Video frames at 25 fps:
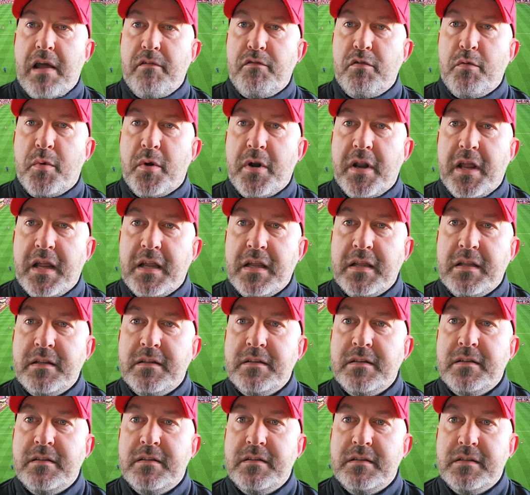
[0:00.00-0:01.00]
Everybody,
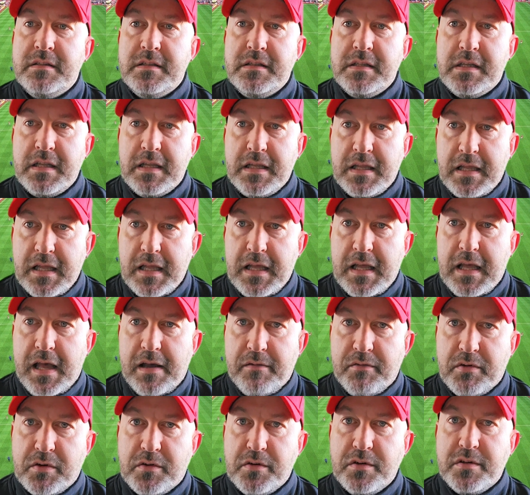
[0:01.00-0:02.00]

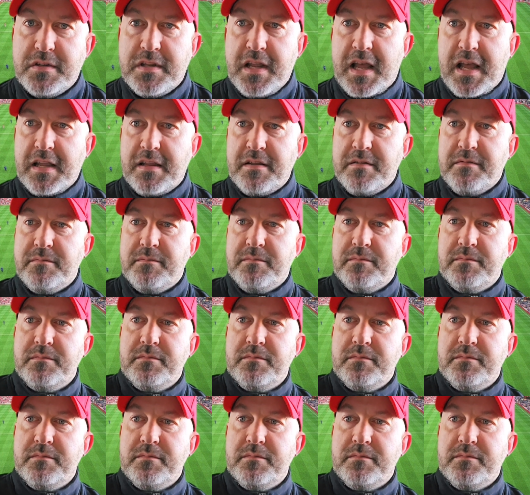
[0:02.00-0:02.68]
have a good day.